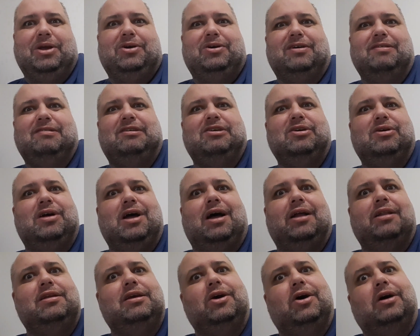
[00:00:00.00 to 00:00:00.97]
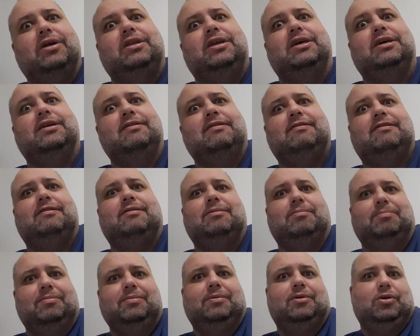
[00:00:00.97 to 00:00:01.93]
because you got the
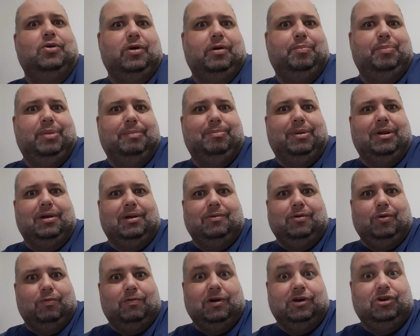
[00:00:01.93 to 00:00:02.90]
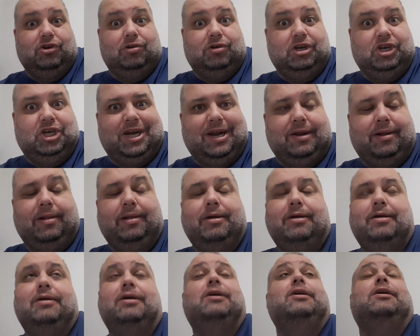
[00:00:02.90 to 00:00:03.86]
audience, your people who watch your
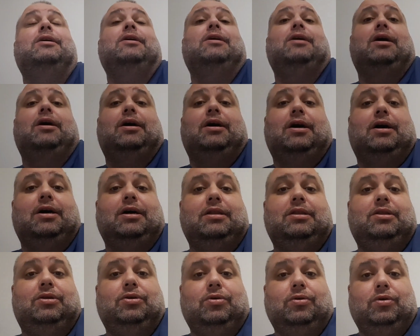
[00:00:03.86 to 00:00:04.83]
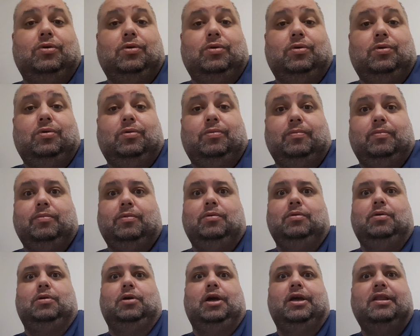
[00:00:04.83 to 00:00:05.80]
channel, to
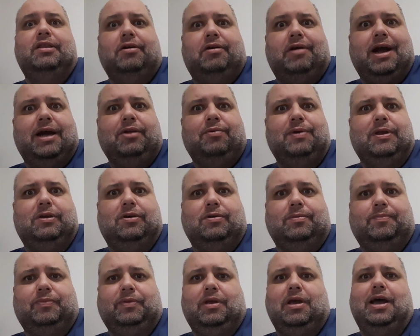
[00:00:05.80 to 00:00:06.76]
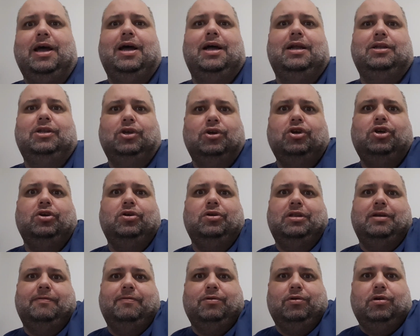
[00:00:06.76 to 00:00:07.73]
interact with you, and you
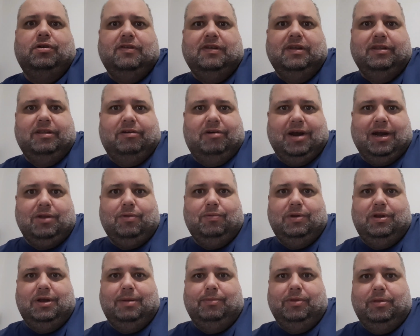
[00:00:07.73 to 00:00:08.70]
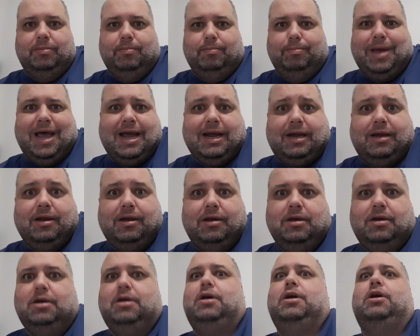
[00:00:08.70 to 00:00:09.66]
should of course interact with them back.
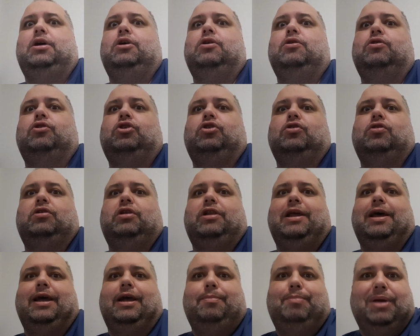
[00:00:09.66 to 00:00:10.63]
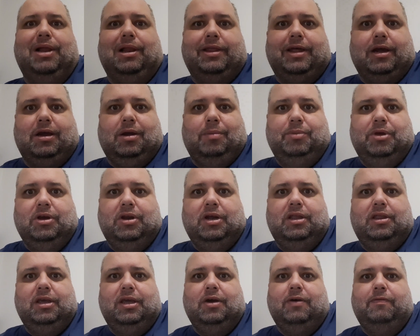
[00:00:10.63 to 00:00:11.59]
You should like build a
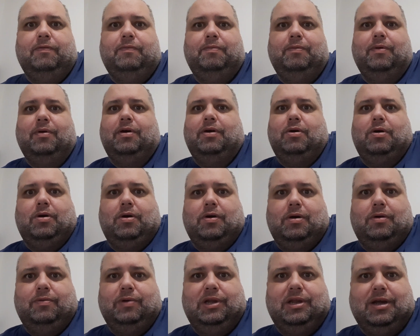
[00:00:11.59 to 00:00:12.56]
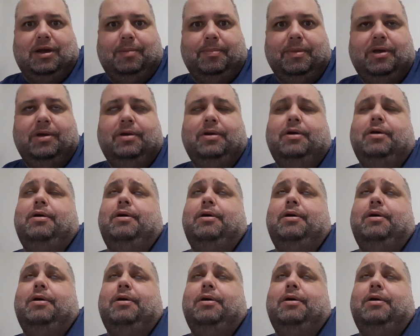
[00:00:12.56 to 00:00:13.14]
community of with them,